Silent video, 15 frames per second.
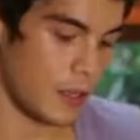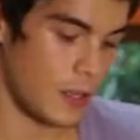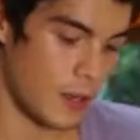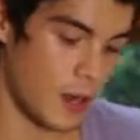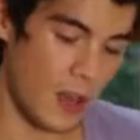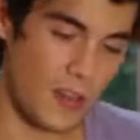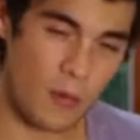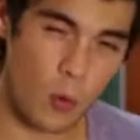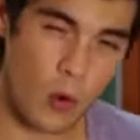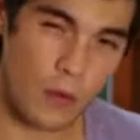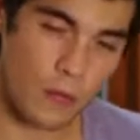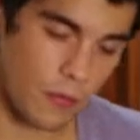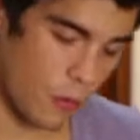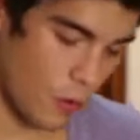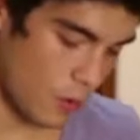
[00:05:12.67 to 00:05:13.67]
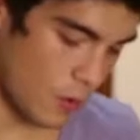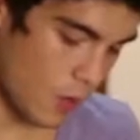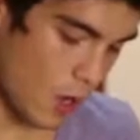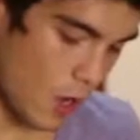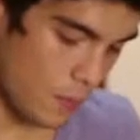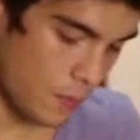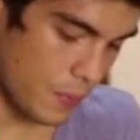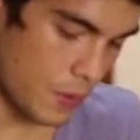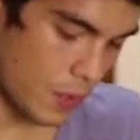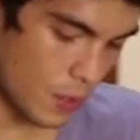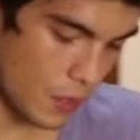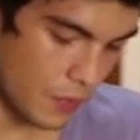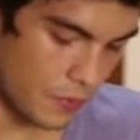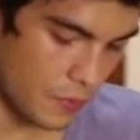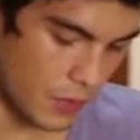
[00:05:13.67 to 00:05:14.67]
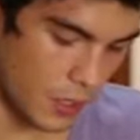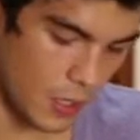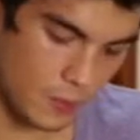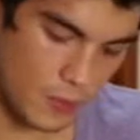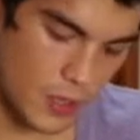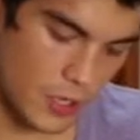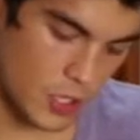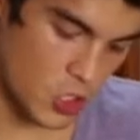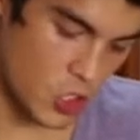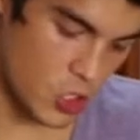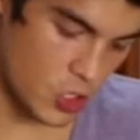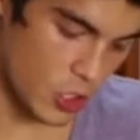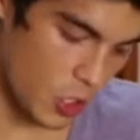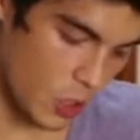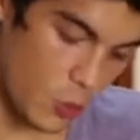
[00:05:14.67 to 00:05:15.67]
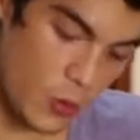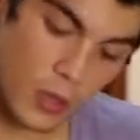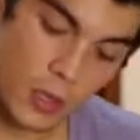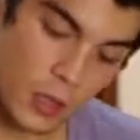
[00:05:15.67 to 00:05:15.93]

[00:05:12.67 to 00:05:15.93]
here I have 1/4 cup of sugar with a